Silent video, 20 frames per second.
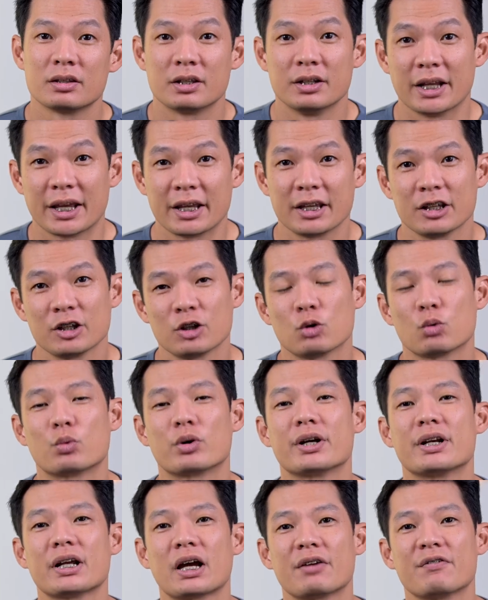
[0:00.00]
Today,
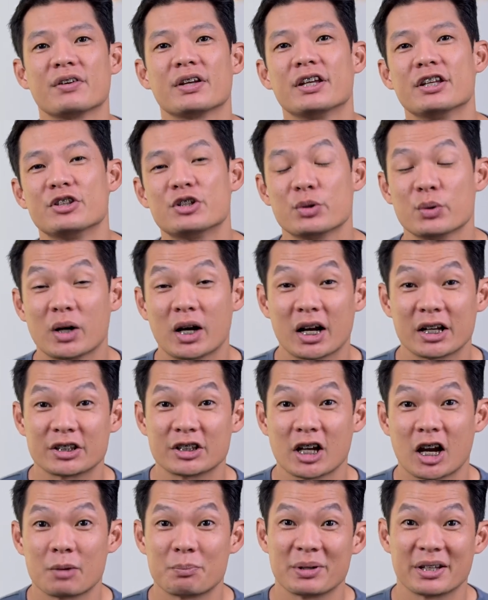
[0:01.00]
we're diving into a hot
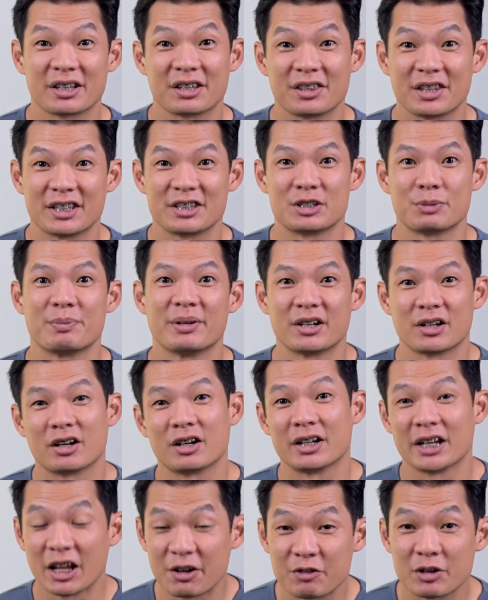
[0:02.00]
topic that's been
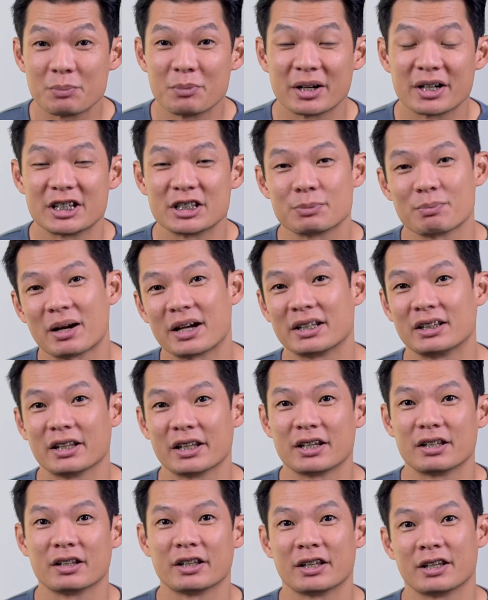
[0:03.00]
on everybody's mind
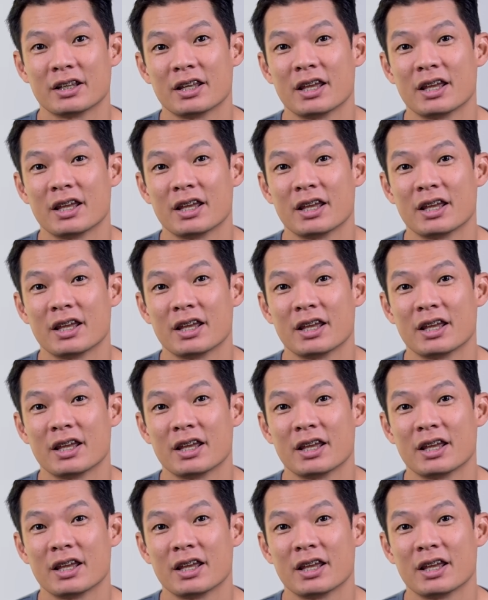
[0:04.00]
lately,